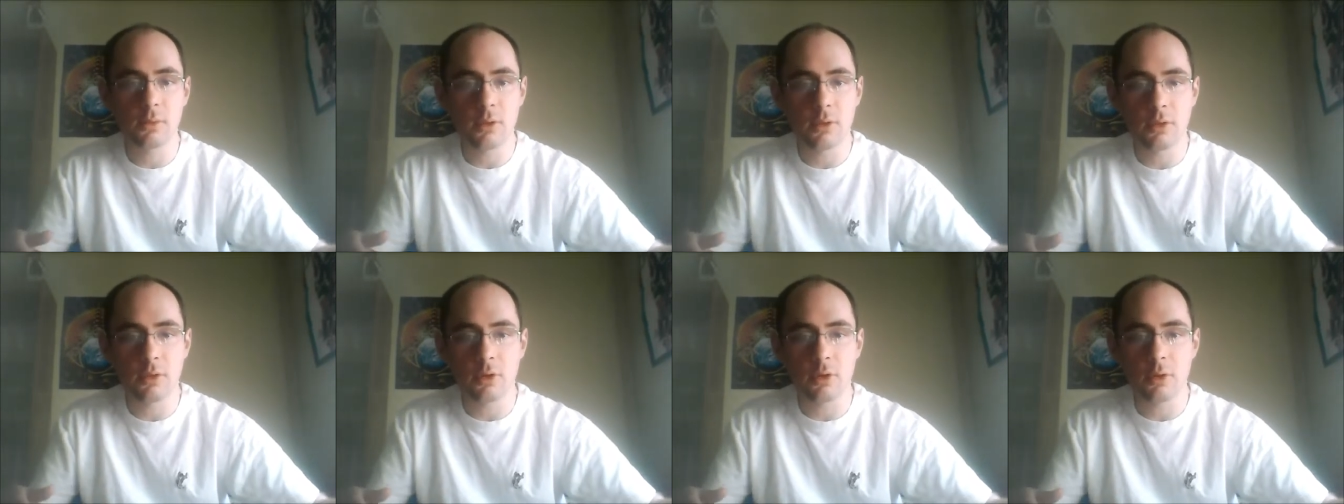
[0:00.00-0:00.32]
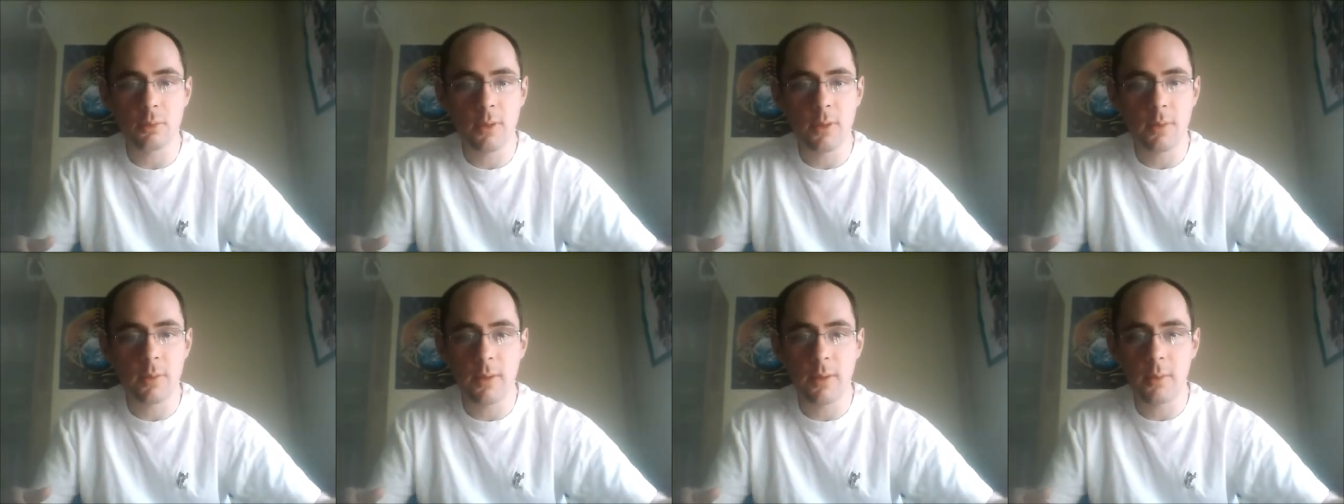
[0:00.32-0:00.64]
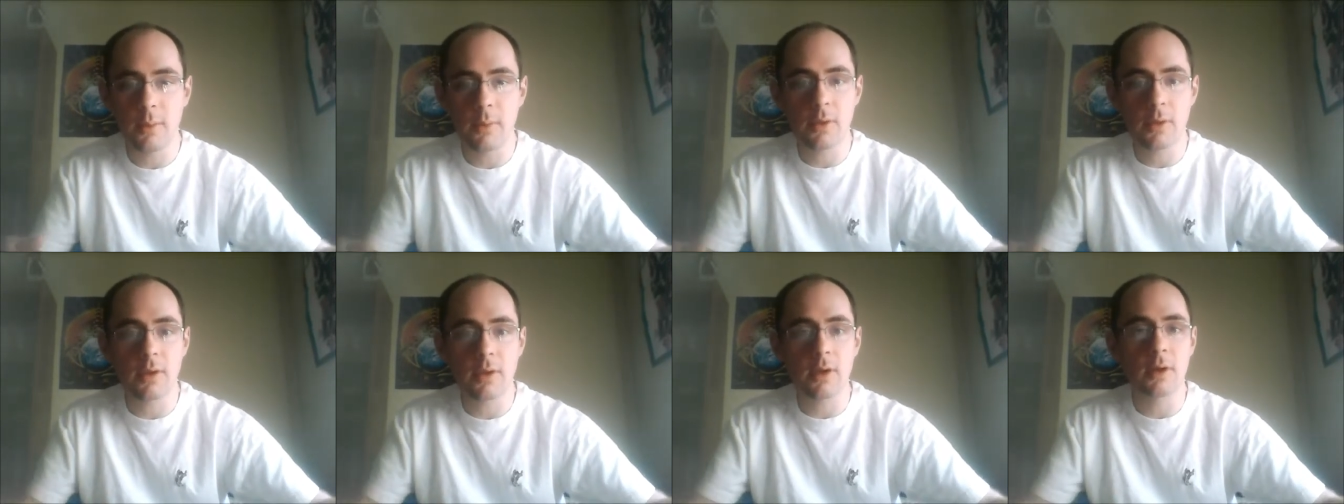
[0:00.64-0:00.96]
There's going to be
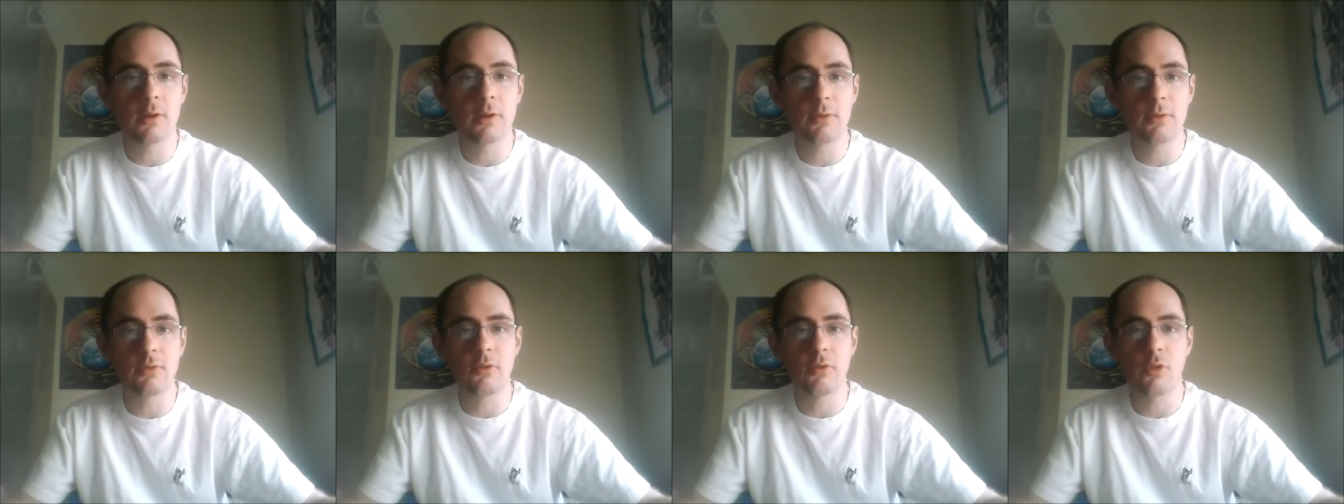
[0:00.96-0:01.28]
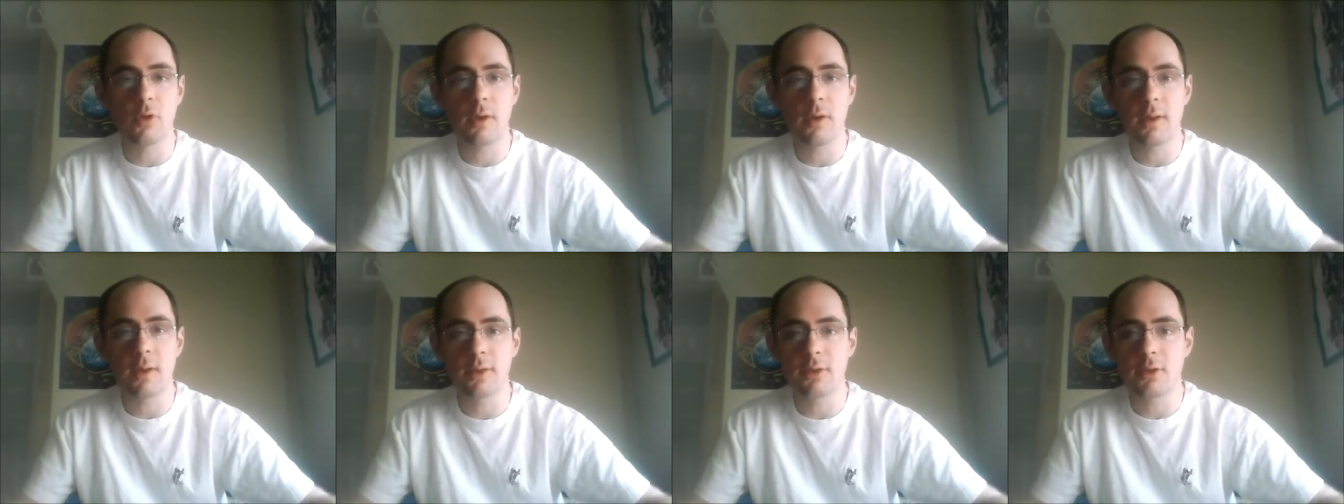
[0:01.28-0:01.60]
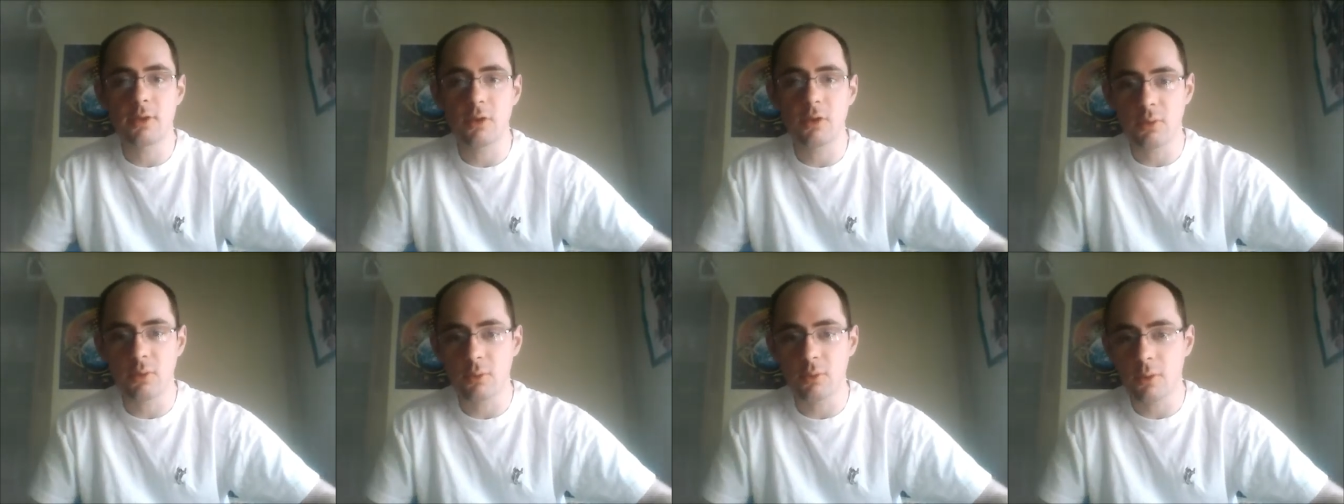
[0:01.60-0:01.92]
people gunning for you."
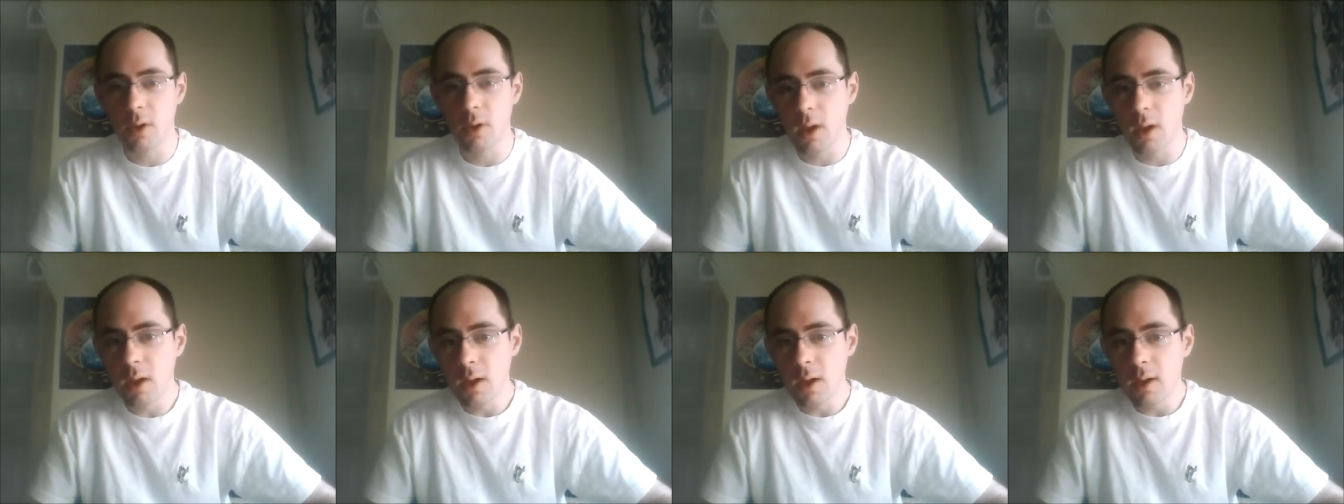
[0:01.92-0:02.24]
So